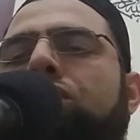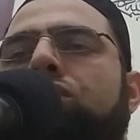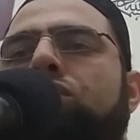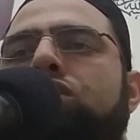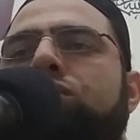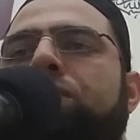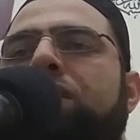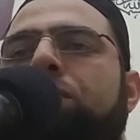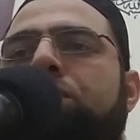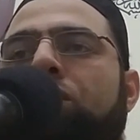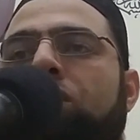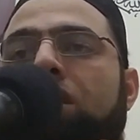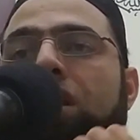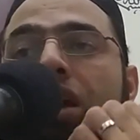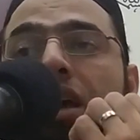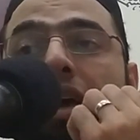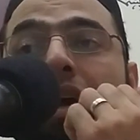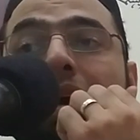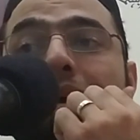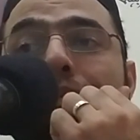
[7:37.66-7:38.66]
those people.
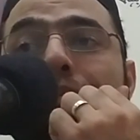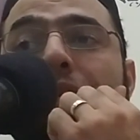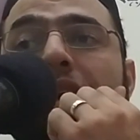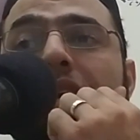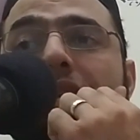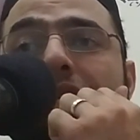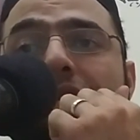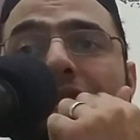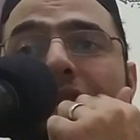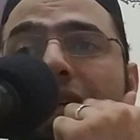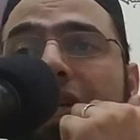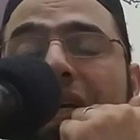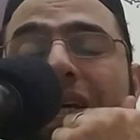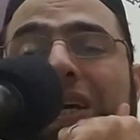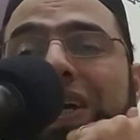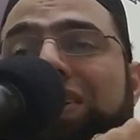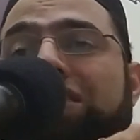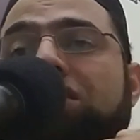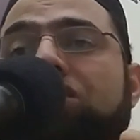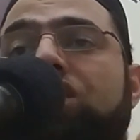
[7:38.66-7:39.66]
But
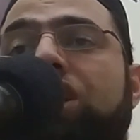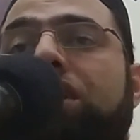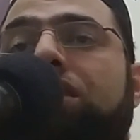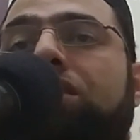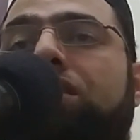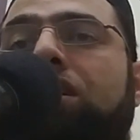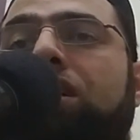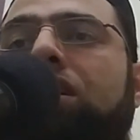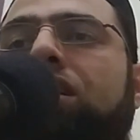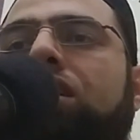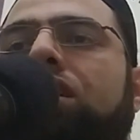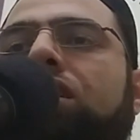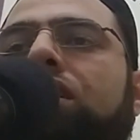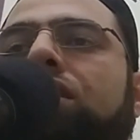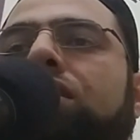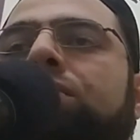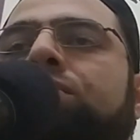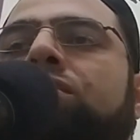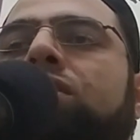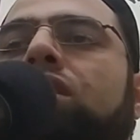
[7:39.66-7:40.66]
in general,
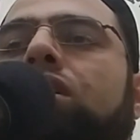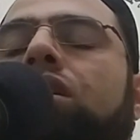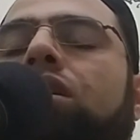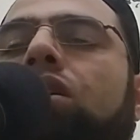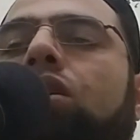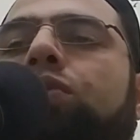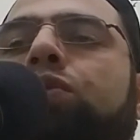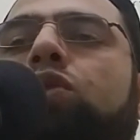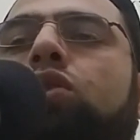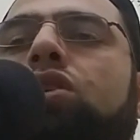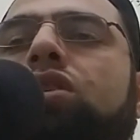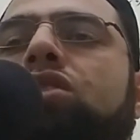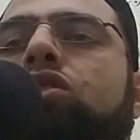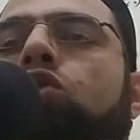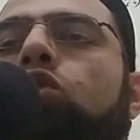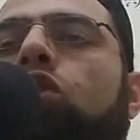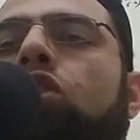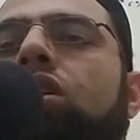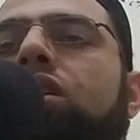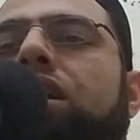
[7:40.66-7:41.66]
of course,
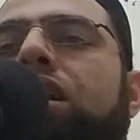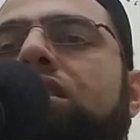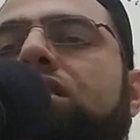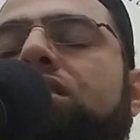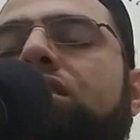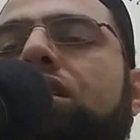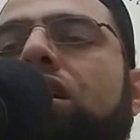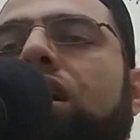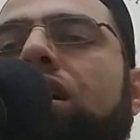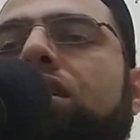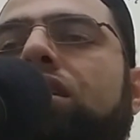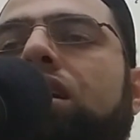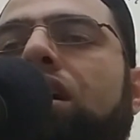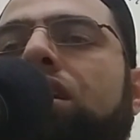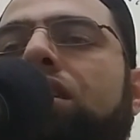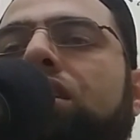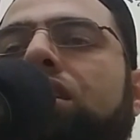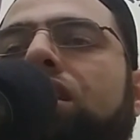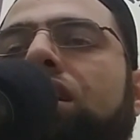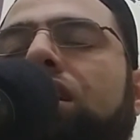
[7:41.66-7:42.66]
gold and, and,
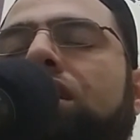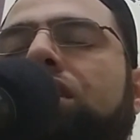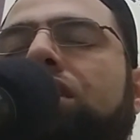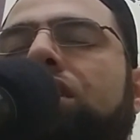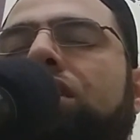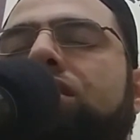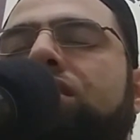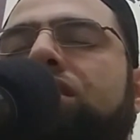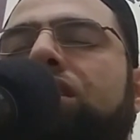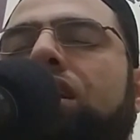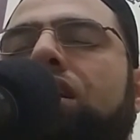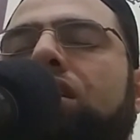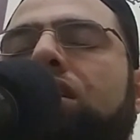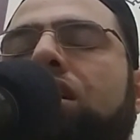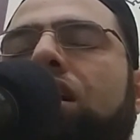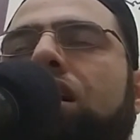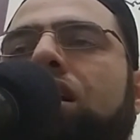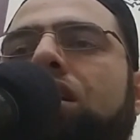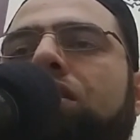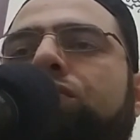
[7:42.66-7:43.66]
and, and
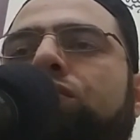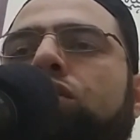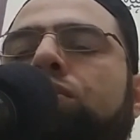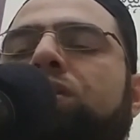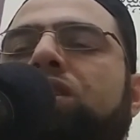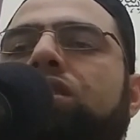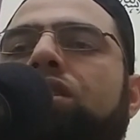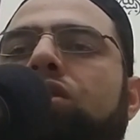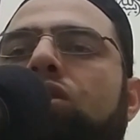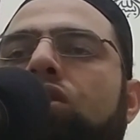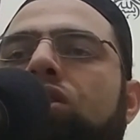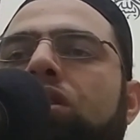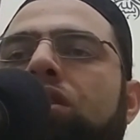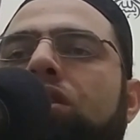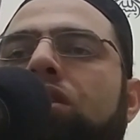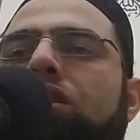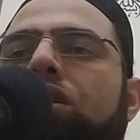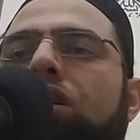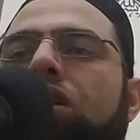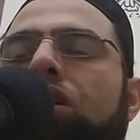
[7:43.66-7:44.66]
silk are forbidden
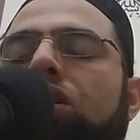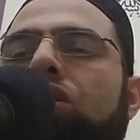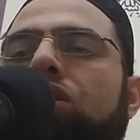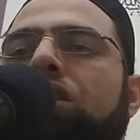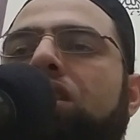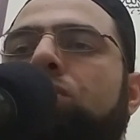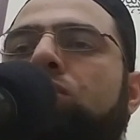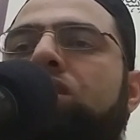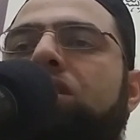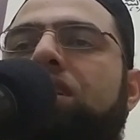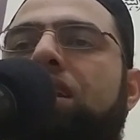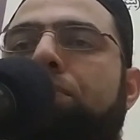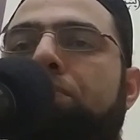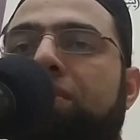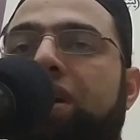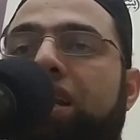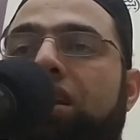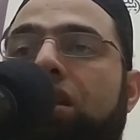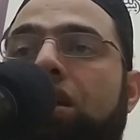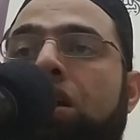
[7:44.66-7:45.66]
on, on the Muslim
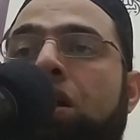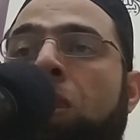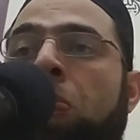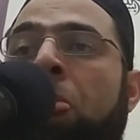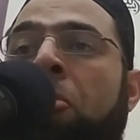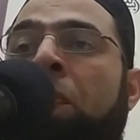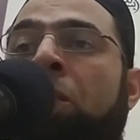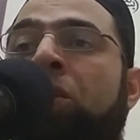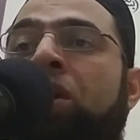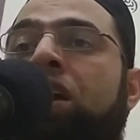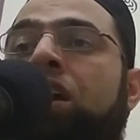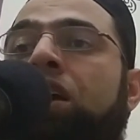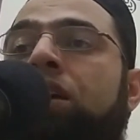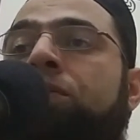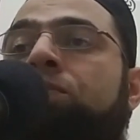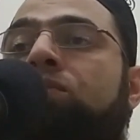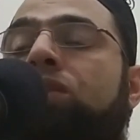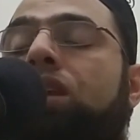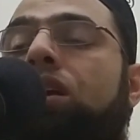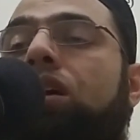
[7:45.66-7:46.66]
men.
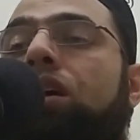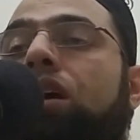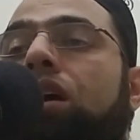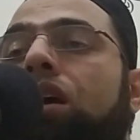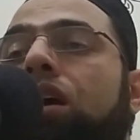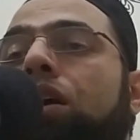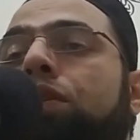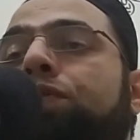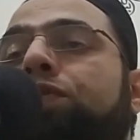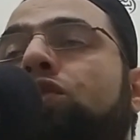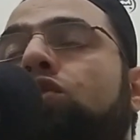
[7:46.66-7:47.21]
If